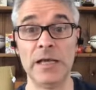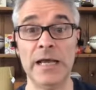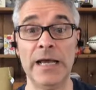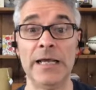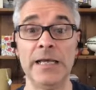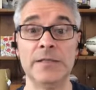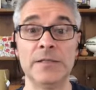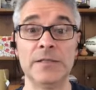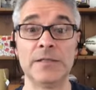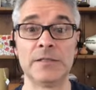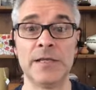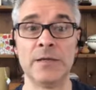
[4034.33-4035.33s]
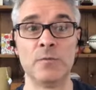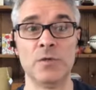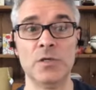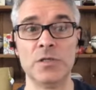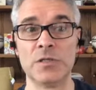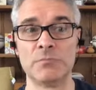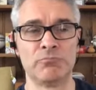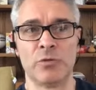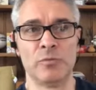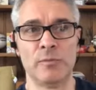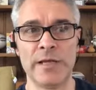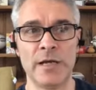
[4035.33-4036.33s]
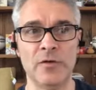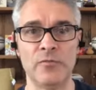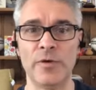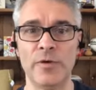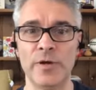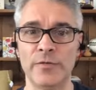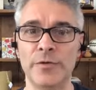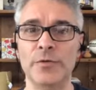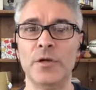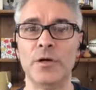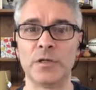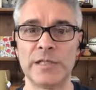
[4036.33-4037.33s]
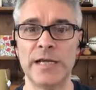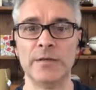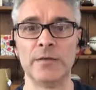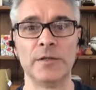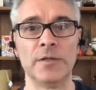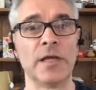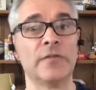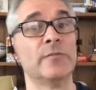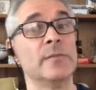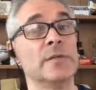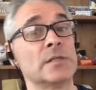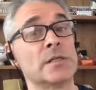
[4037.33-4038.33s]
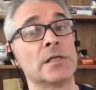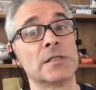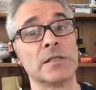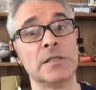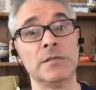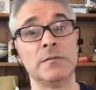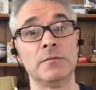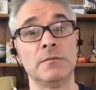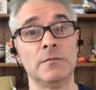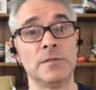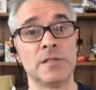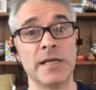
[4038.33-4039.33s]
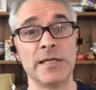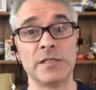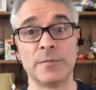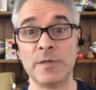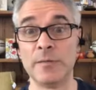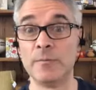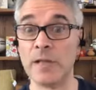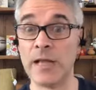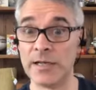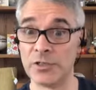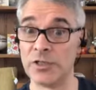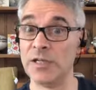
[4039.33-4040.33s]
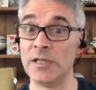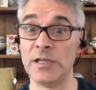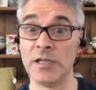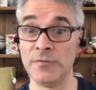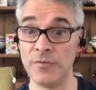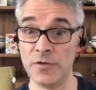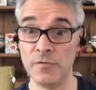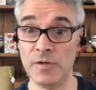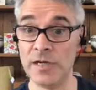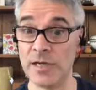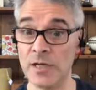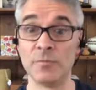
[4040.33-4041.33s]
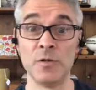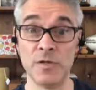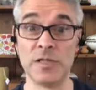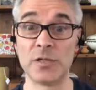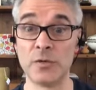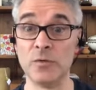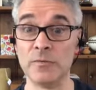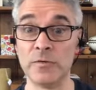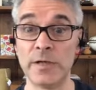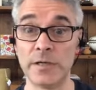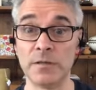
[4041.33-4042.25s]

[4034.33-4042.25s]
And it was probably halfway through lockdown that the government started saying to people, actually, if you need help, you need to call for it.